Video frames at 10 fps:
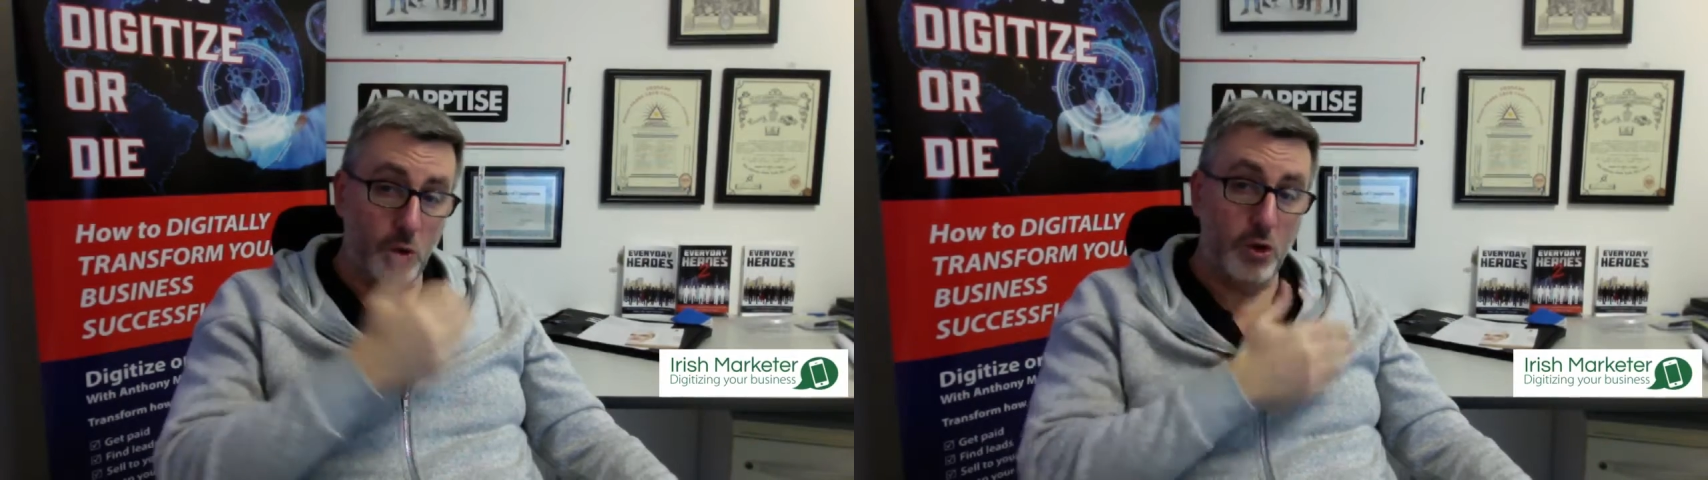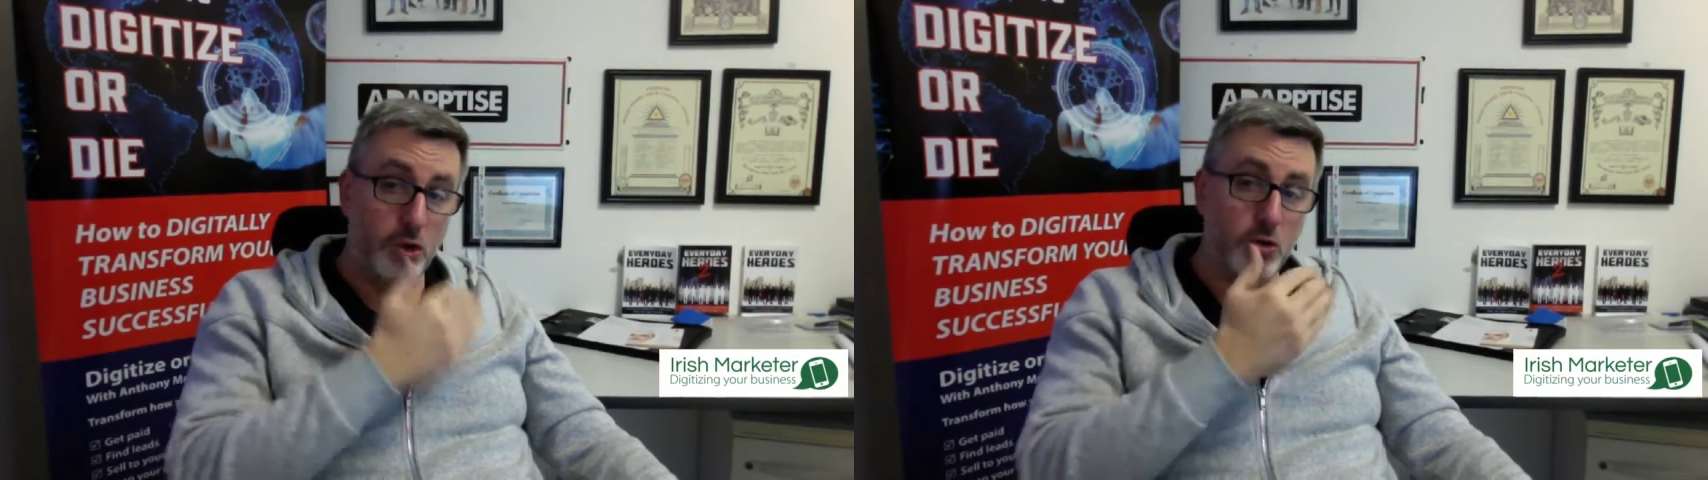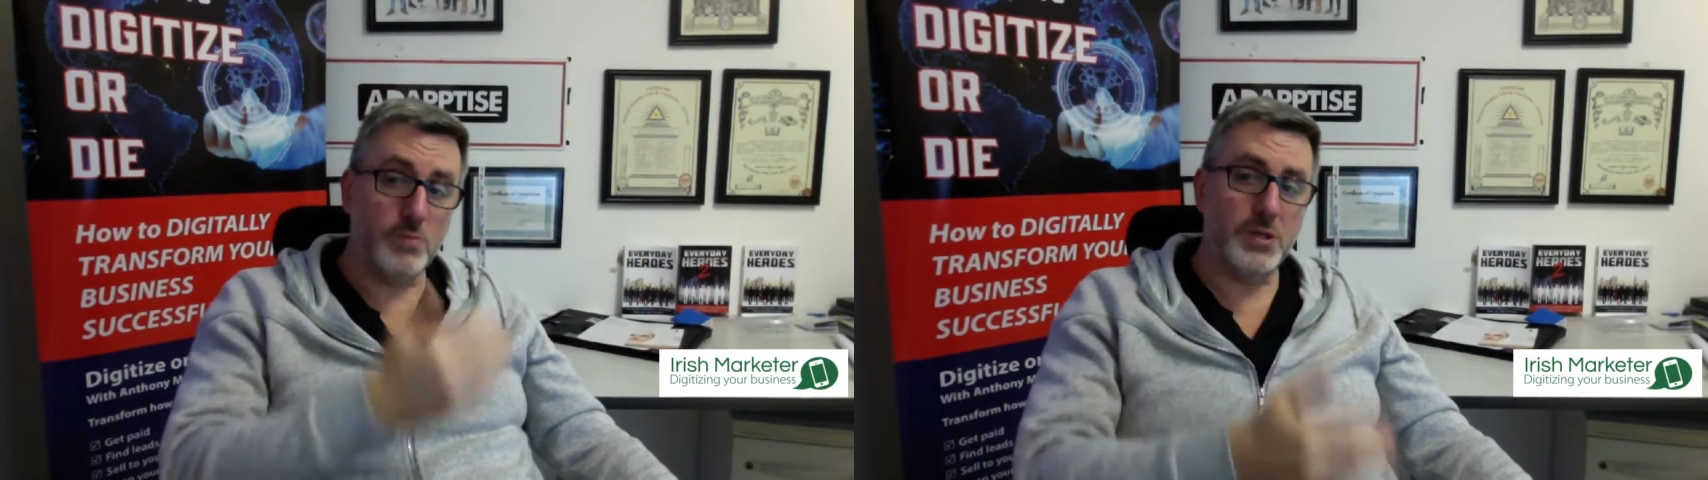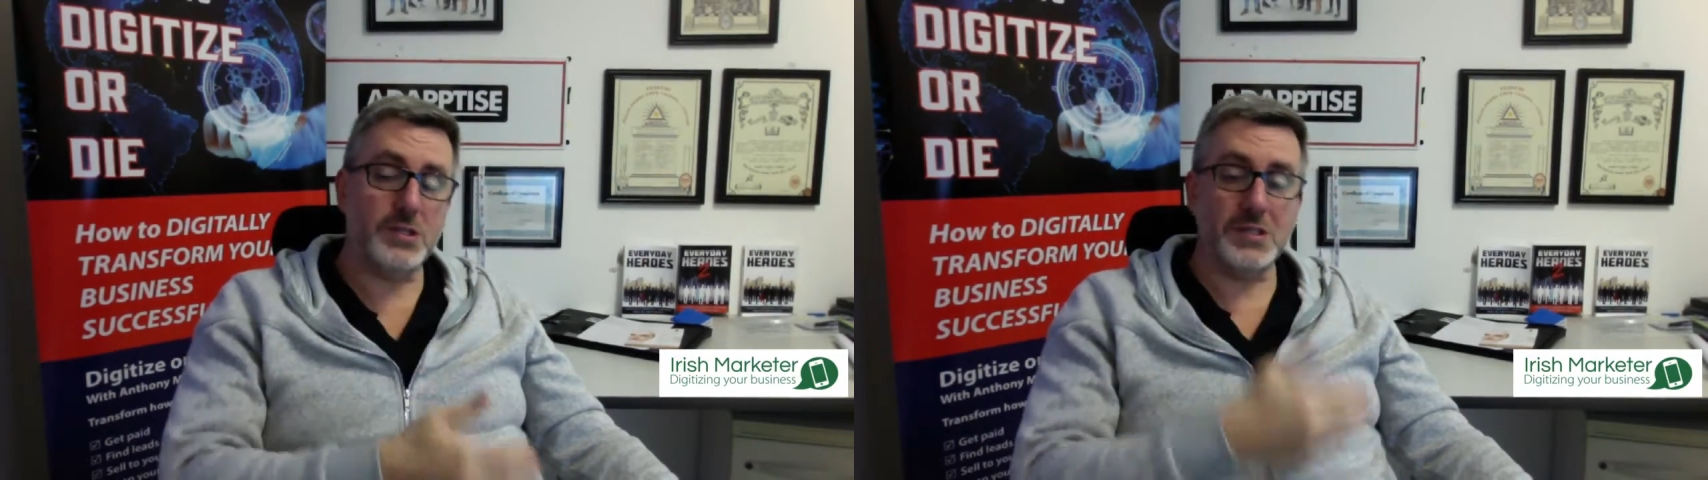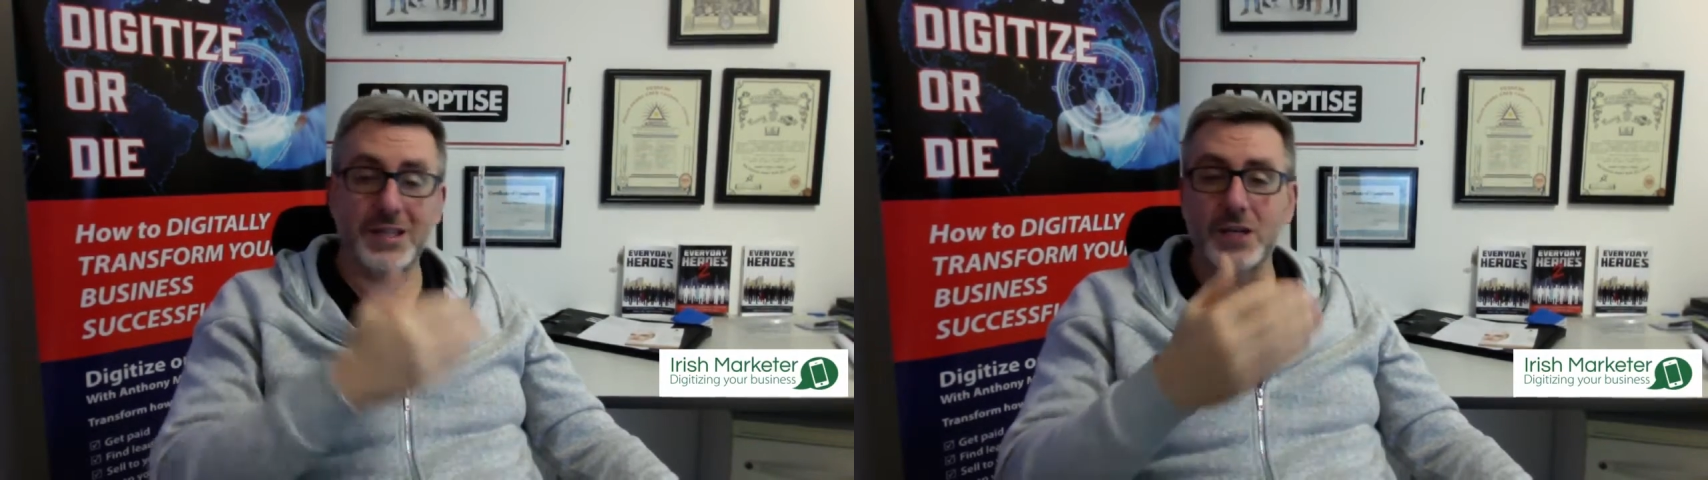whole new
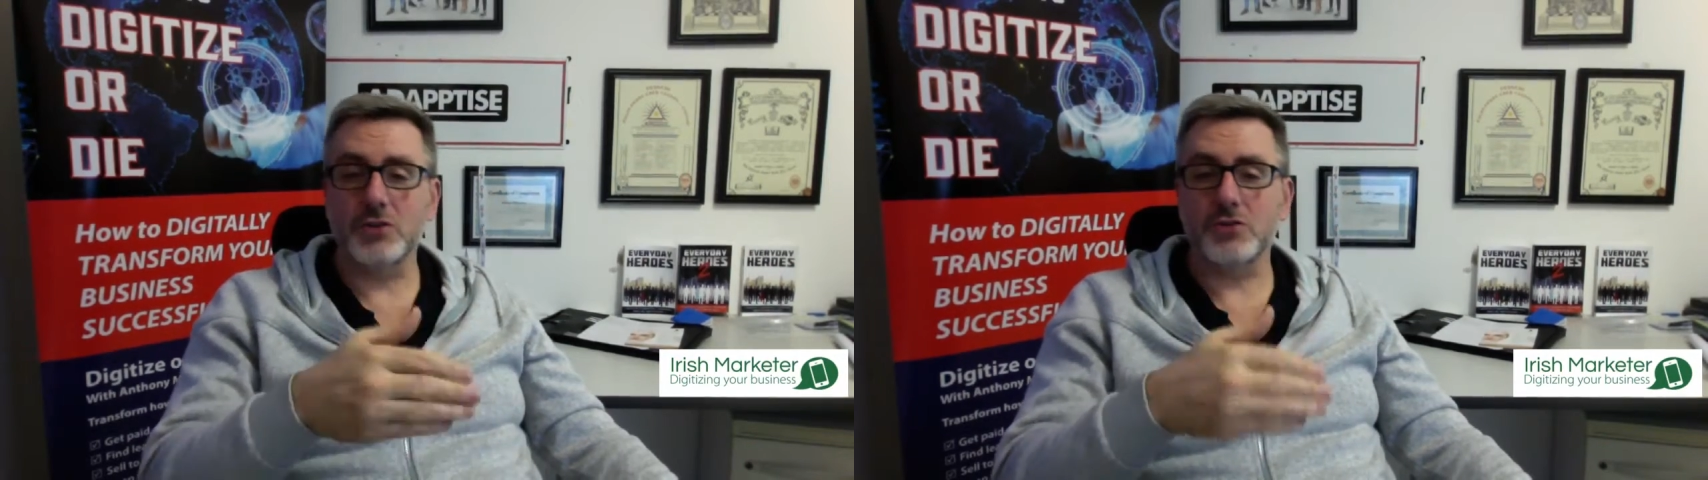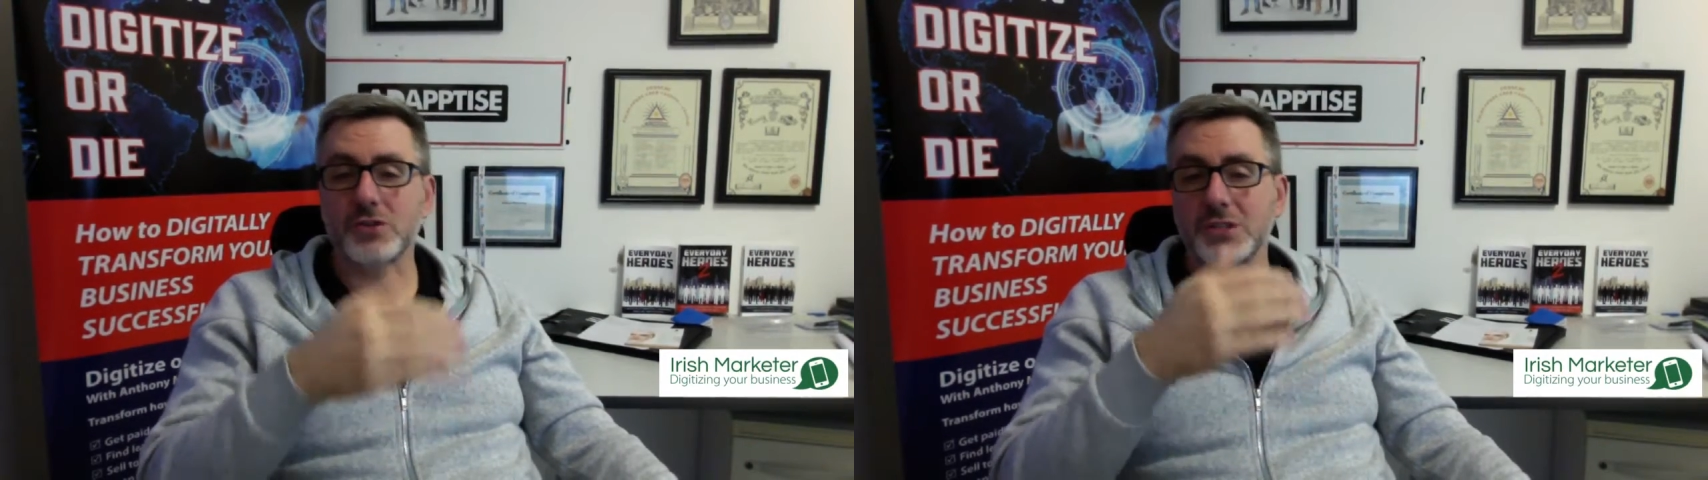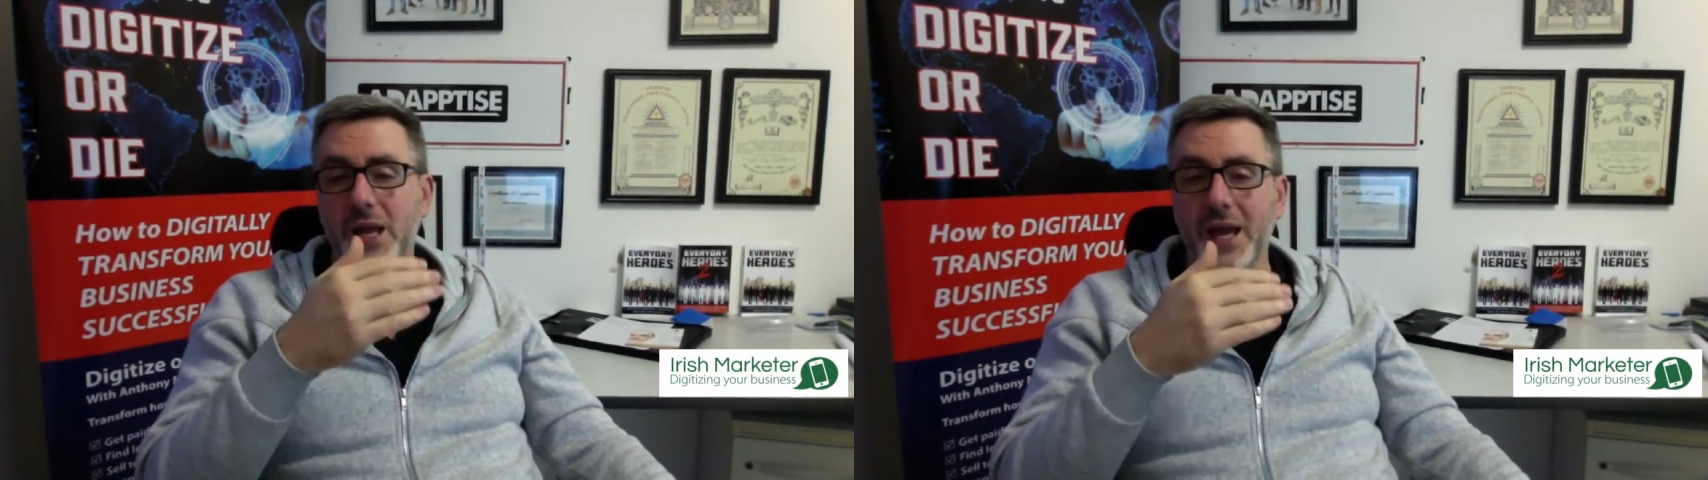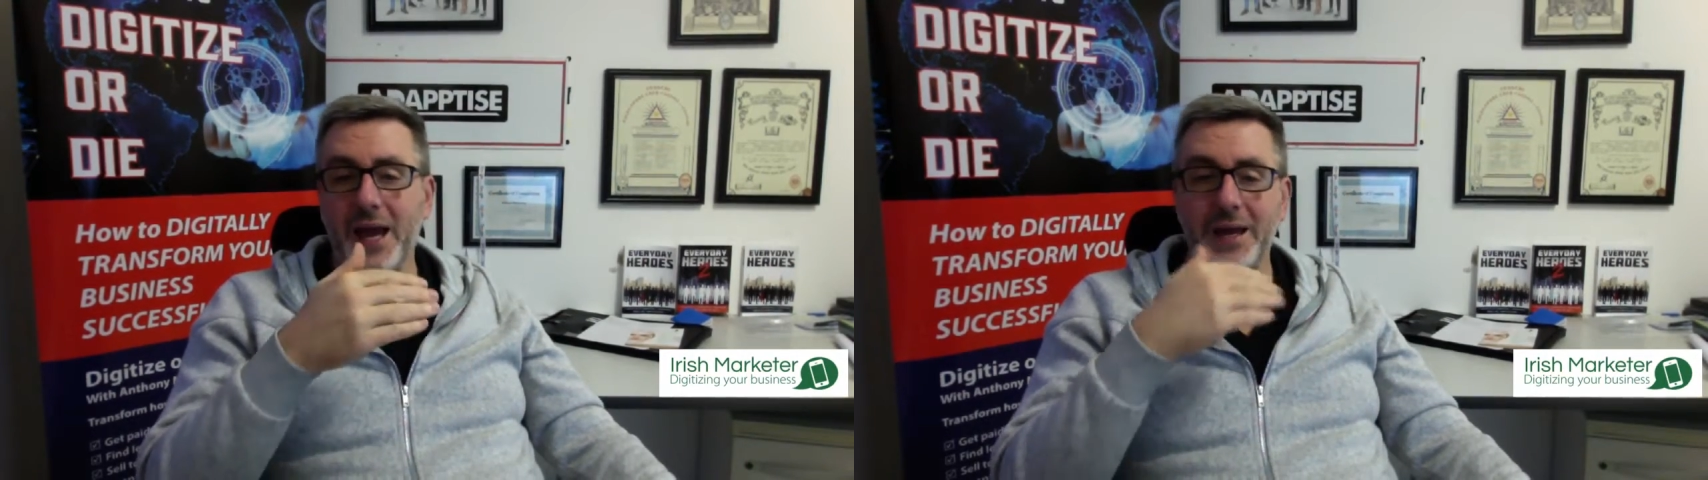business and industries.